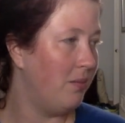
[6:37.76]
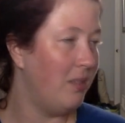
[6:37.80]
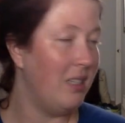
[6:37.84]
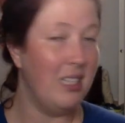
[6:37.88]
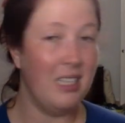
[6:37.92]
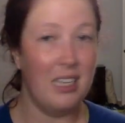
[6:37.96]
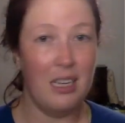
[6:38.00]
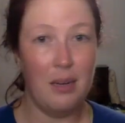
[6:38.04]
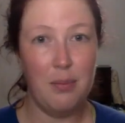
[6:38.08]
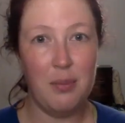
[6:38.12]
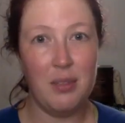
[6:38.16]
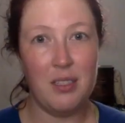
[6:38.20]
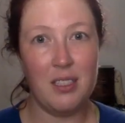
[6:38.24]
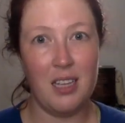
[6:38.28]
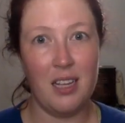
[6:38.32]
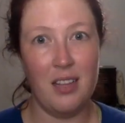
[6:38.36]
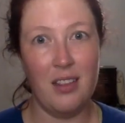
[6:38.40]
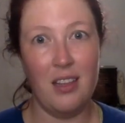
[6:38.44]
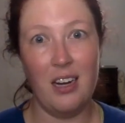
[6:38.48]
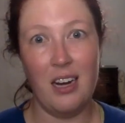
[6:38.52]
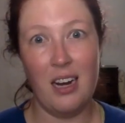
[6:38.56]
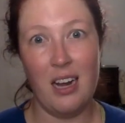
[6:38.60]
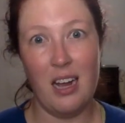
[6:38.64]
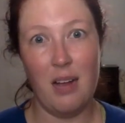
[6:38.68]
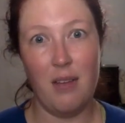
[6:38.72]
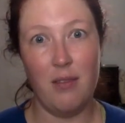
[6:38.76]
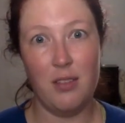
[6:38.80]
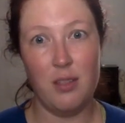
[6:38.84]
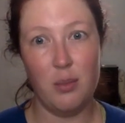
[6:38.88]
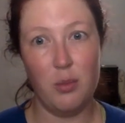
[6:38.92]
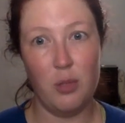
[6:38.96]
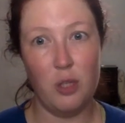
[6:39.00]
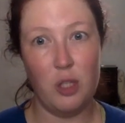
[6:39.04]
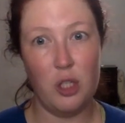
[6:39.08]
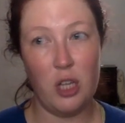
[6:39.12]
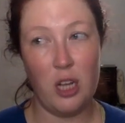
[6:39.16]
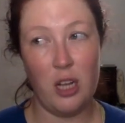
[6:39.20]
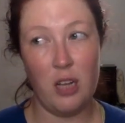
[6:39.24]
dips, and then I have some
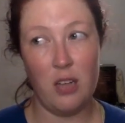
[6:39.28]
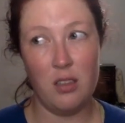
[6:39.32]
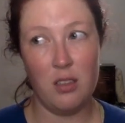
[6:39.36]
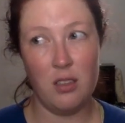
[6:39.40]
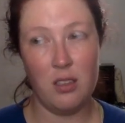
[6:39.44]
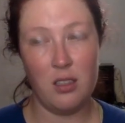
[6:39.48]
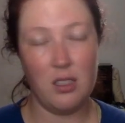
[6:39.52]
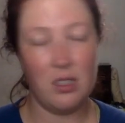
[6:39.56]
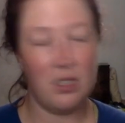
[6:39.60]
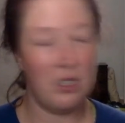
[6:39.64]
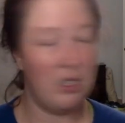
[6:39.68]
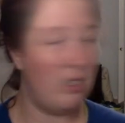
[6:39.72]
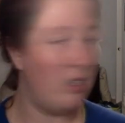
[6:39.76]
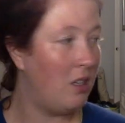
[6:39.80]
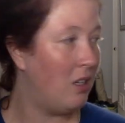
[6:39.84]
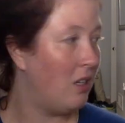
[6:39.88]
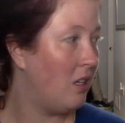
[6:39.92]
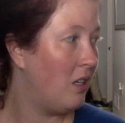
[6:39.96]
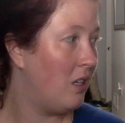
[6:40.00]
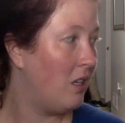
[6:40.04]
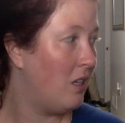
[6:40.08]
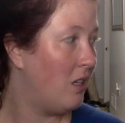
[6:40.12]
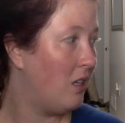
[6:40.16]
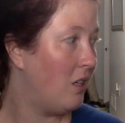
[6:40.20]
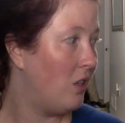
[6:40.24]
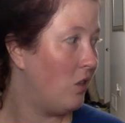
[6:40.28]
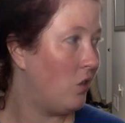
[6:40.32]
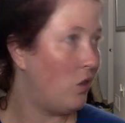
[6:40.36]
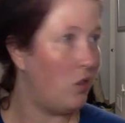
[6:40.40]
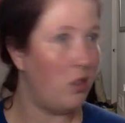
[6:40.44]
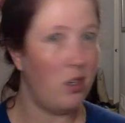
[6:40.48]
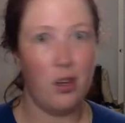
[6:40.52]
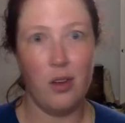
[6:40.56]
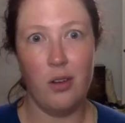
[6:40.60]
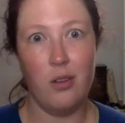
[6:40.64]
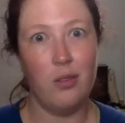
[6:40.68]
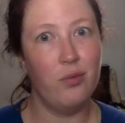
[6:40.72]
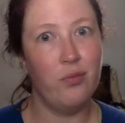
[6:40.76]
gels.
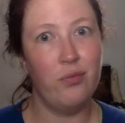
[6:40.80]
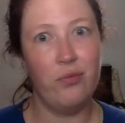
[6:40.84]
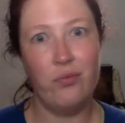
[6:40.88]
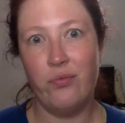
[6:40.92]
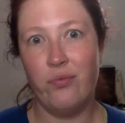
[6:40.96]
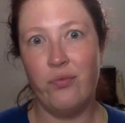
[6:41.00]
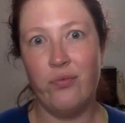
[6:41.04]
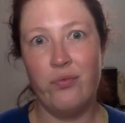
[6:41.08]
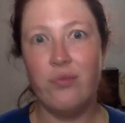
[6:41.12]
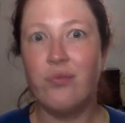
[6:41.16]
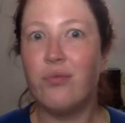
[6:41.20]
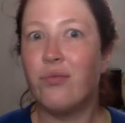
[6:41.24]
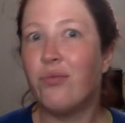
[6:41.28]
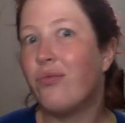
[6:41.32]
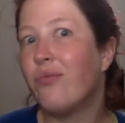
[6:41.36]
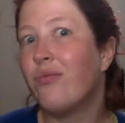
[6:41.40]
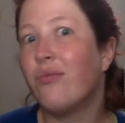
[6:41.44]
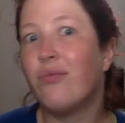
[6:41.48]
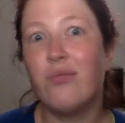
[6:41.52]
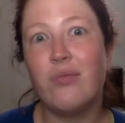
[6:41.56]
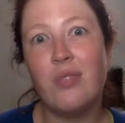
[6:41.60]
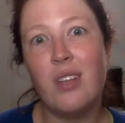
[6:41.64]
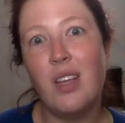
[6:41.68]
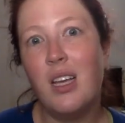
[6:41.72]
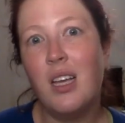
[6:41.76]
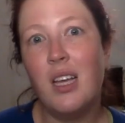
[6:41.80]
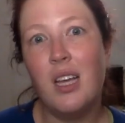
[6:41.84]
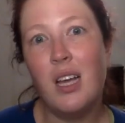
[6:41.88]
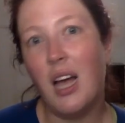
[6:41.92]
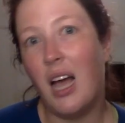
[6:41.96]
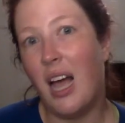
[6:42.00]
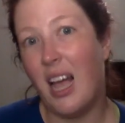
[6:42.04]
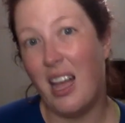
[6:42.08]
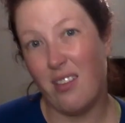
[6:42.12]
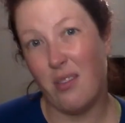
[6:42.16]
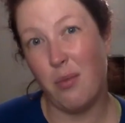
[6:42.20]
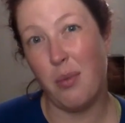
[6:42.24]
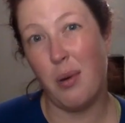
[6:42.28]
So
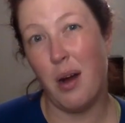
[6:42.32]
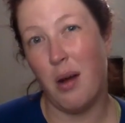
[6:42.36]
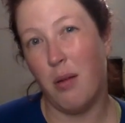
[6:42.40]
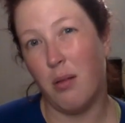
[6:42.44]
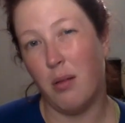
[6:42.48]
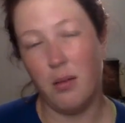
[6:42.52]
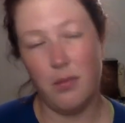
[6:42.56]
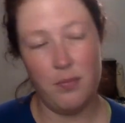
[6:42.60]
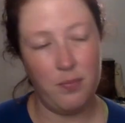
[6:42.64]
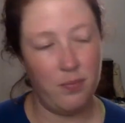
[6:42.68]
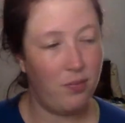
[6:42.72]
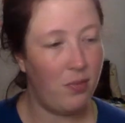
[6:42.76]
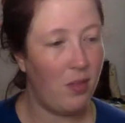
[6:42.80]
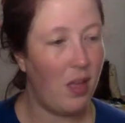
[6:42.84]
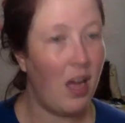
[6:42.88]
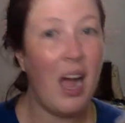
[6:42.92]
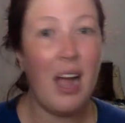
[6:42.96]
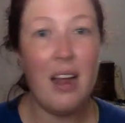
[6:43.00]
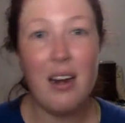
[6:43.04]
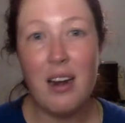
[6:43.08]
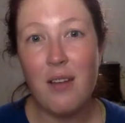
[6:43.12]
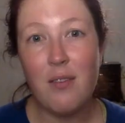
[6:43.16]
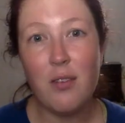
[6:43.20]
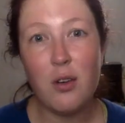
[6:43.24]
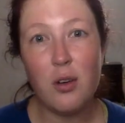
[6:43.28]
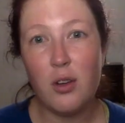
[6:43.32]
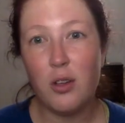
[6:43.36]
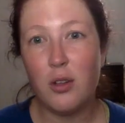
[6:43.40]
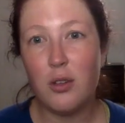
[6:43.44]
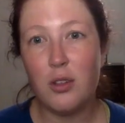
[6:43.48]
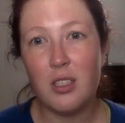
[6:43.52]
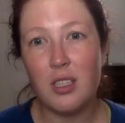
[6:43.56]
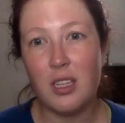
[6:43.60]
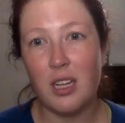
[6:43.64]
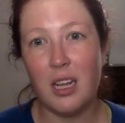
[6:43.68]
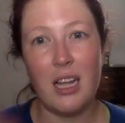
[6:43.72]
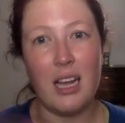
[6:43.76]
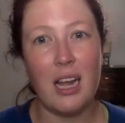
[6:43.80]
I have a problem. I
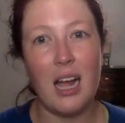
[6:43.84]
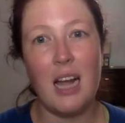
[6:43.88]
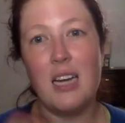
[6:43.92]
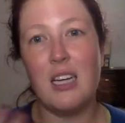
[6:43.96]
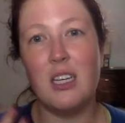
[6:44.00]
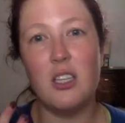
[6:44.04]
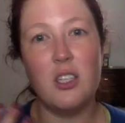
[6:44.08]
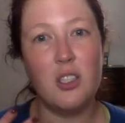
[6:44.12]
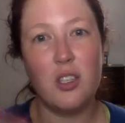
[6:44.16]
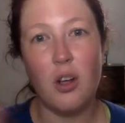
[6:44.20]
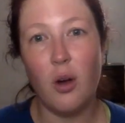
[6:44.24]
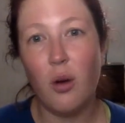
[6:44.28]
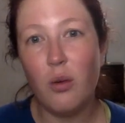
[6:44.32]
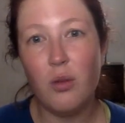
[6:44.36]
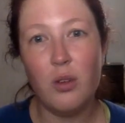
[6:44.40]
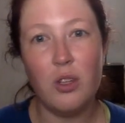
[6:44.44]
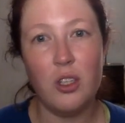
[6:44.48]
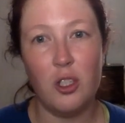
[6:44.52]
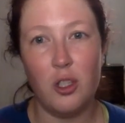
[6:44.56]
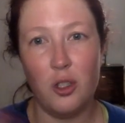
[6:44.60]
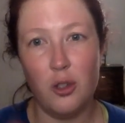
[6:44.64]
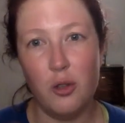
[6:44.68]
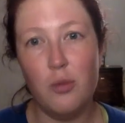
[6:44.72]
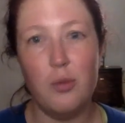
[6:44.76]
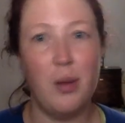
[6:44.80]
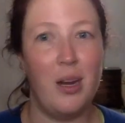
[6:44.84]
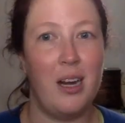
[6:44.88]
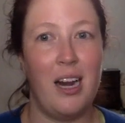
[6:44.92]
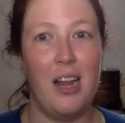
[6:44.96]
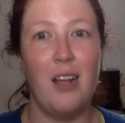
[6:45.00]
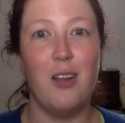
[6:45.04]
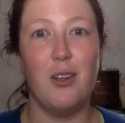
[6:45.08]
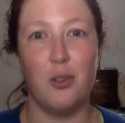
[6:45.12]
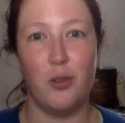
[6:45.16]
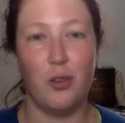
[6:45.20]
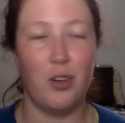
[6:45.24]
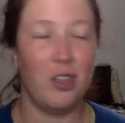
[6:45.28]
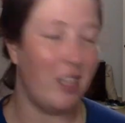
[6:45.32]
don't do my
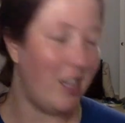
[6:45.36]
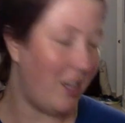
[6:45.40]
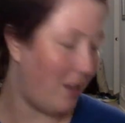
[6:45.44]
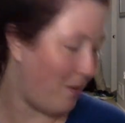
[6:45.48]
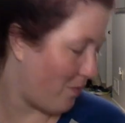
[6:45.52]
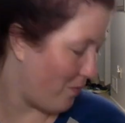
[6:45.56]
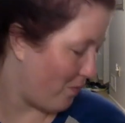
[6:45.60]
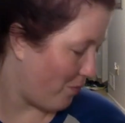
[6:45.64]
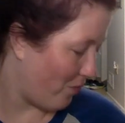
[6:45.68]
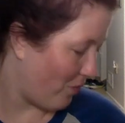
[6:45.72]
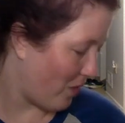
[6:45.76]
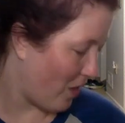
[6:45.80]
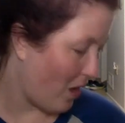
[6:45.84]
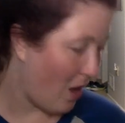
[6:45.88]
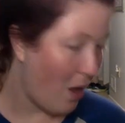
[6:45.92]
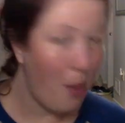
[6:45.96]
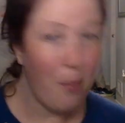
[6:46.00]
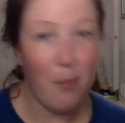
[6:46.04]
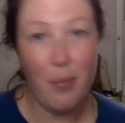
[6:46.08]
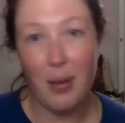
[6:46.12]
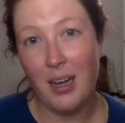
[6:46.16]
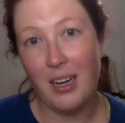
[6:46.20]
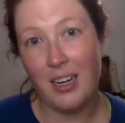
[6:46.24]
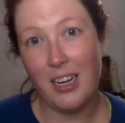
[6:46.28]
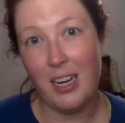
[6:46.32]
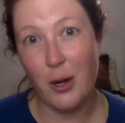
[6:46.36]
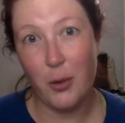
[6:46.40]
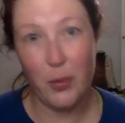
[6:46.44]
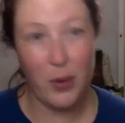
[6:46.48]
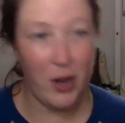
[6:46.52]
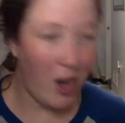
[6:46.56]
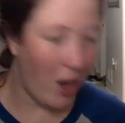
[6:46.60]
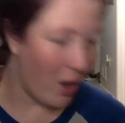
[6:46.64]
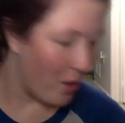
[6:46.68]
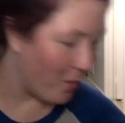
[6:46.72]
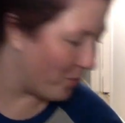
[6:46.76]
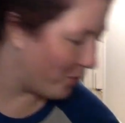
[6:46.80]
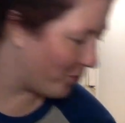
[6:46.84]
nails really, but here we
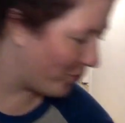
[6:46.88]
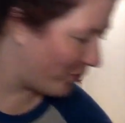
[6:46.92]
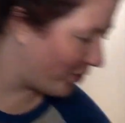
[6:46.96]
are.